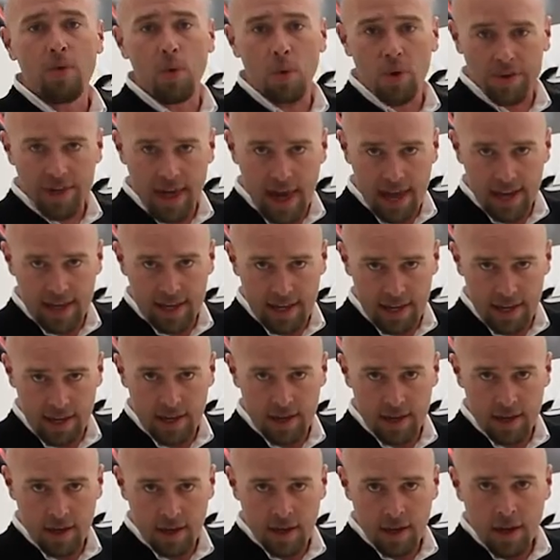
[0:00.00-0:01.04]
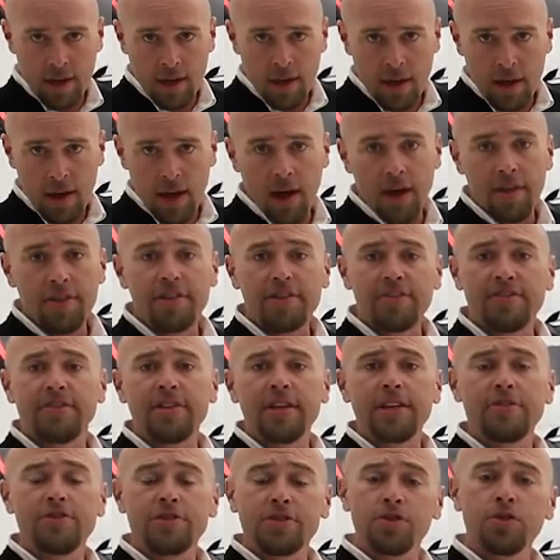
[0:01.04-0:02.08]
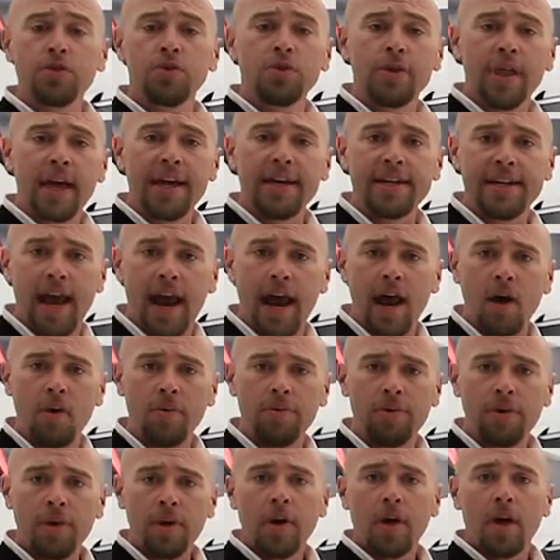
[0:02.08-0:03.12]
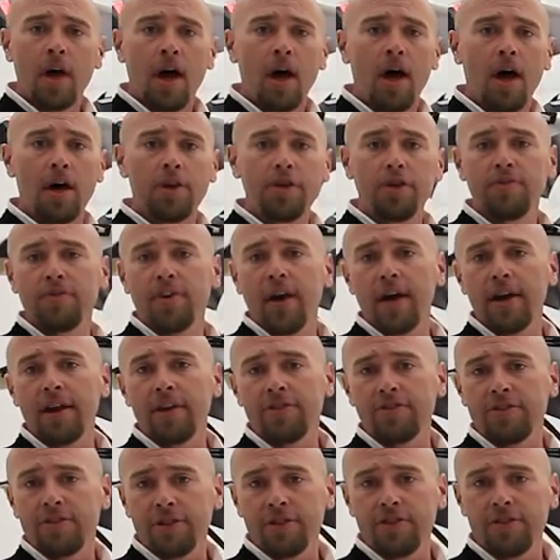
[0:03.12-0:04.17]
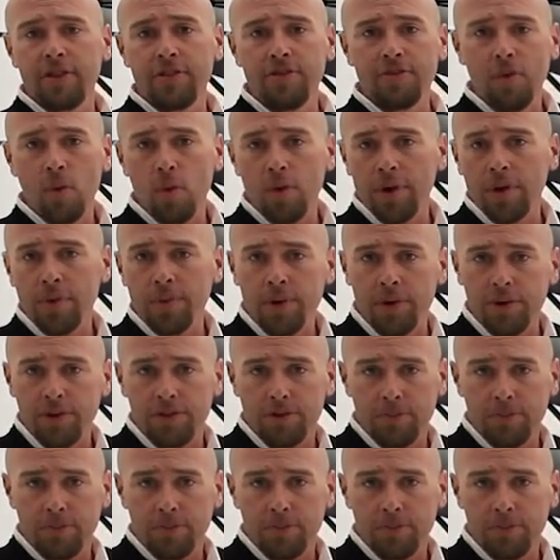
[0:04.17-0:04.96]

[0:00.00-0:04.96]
for that key. The seats do lay down. You've got a 60-40 rear